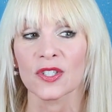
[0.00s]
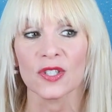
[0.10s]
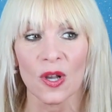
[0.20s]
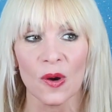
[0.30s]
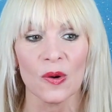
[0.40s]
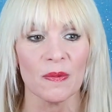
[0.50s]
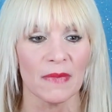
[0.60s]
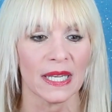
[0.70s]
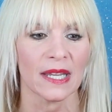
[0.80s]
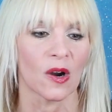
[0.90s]
So
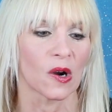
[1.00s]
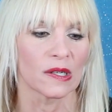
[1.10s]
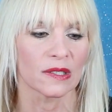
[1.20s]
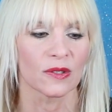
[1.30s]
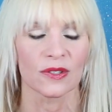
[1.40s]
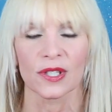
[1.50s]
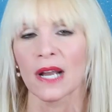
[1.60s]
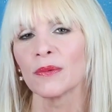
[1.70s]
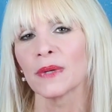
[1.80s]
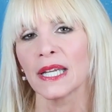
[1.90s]
many articles
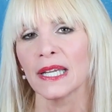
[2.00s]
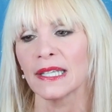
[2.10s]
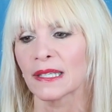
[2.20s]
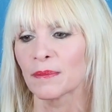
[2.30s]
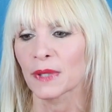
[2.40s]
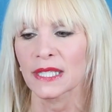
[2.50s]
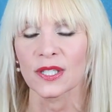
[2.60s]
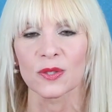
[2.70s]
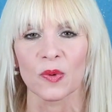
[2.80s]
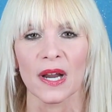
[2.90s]
I read and
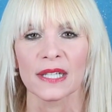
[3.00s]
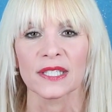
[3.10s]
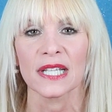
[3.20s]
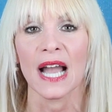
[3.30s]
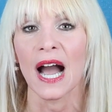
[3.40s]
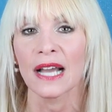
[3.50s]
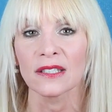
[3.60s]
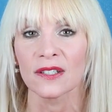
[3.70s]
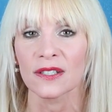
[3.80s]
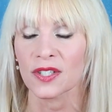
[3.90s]
places where I see eye
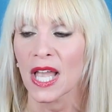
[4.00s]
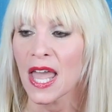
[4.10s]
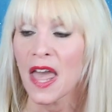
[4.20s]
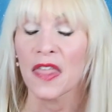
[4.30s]
looks,